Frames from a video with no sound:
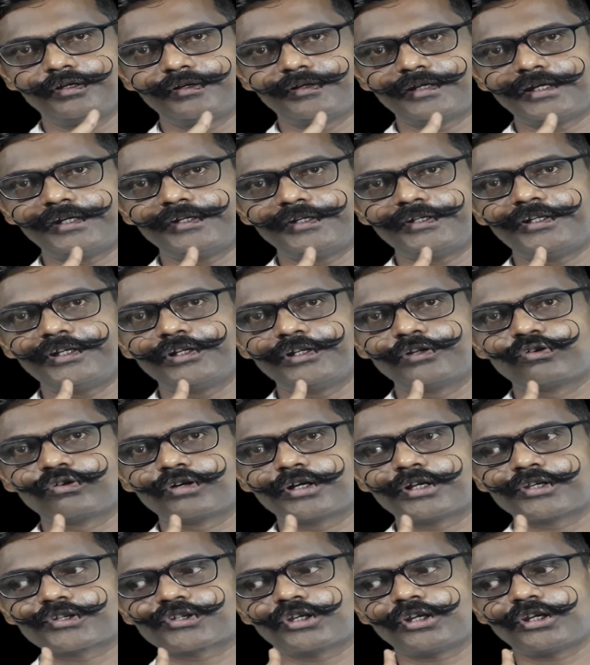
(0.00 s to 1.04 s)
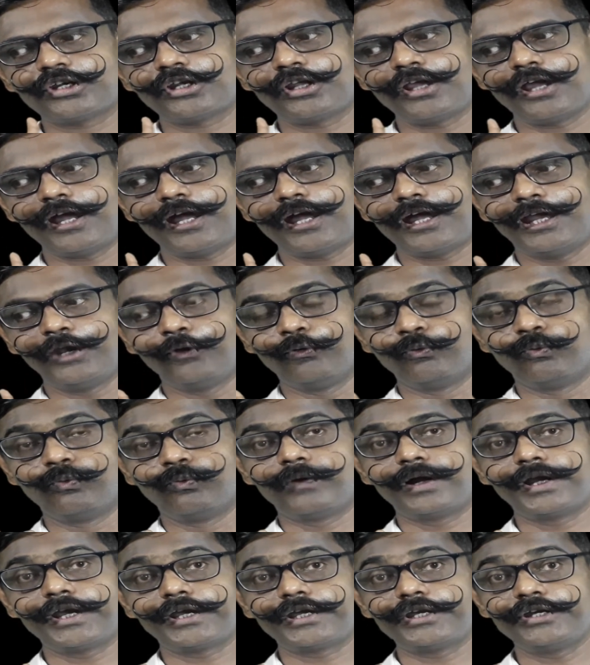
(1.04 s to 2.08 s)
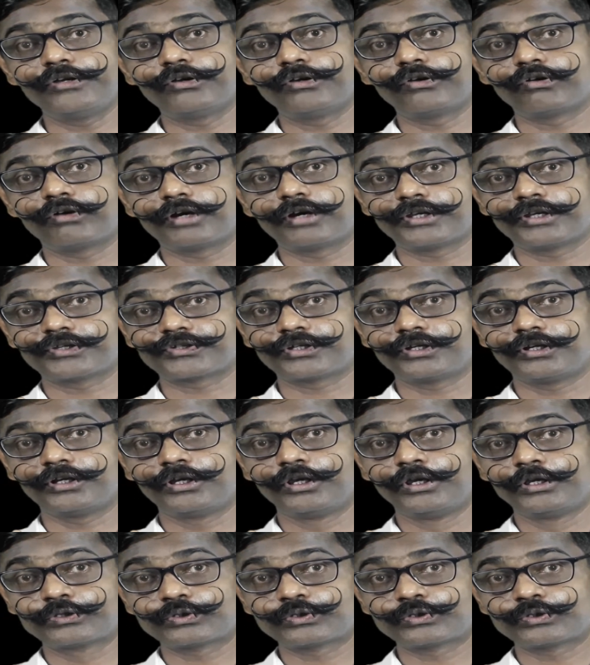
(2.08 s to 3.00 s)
ninety degree rotation and one hundred eighty degree rotation.